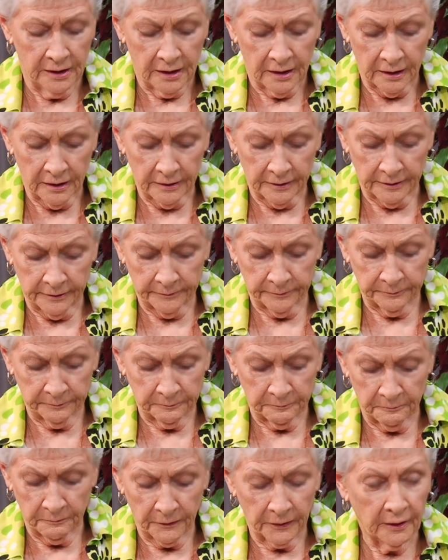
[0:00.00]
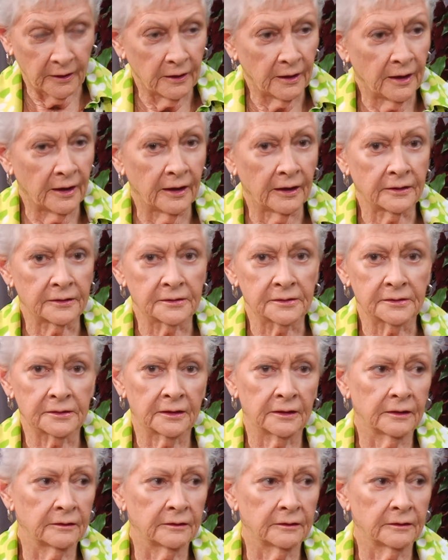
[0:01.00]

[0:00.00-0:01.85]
and